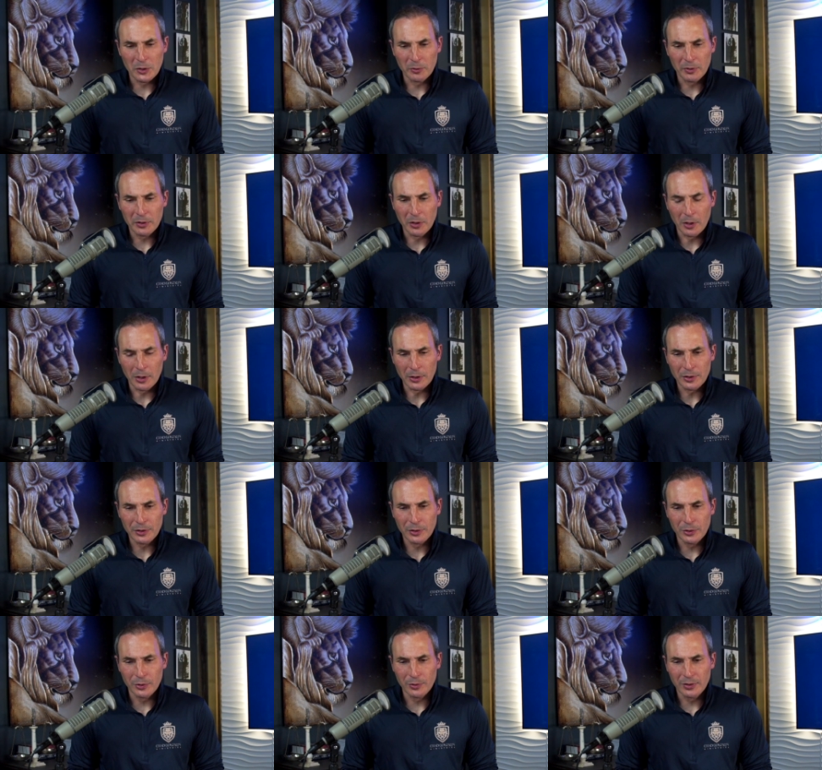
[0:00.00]
in regards
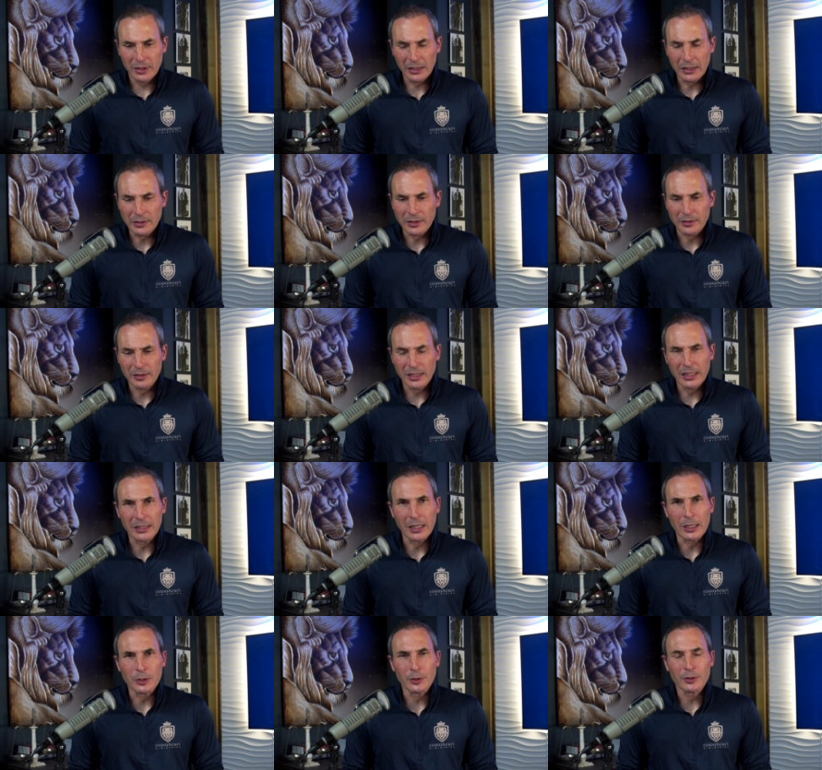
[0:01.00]
to kids and
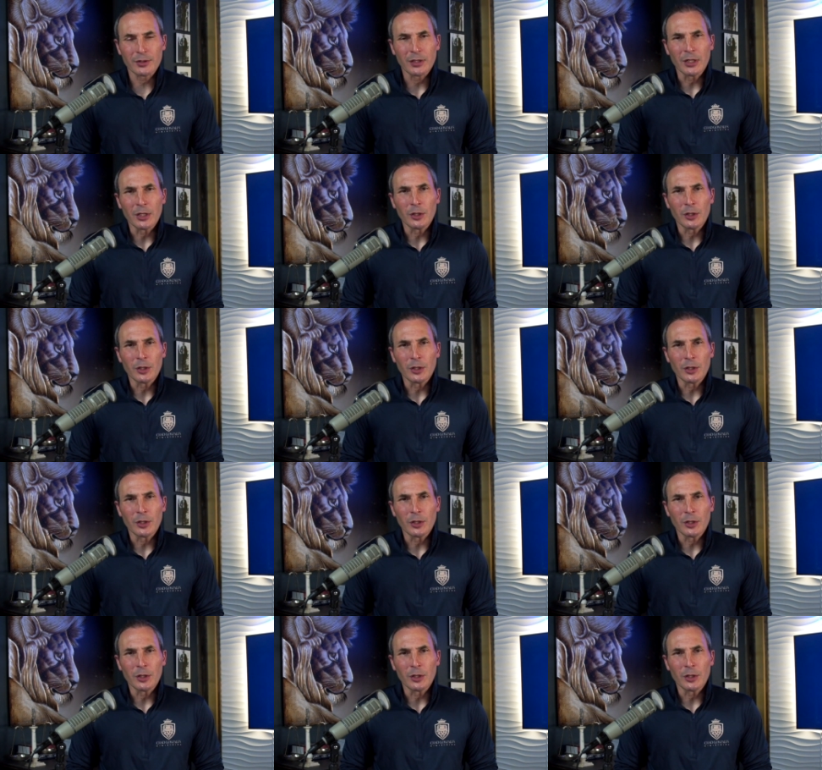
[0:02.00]
teenagers.